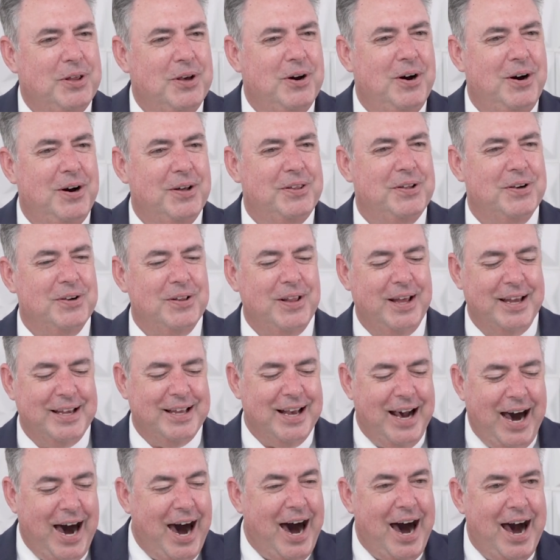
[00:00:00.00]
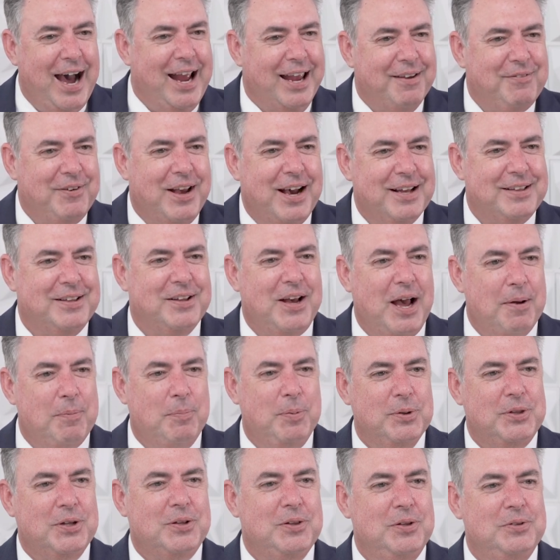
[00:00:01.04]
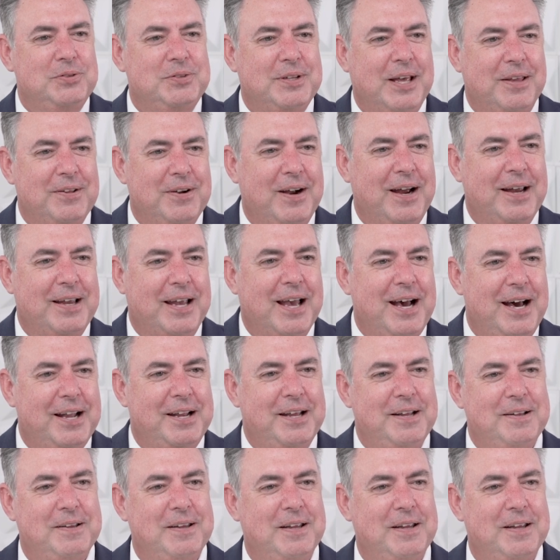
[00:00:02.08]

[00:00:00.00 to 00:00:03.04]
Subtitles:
the author. Like I put the clues together. I got it.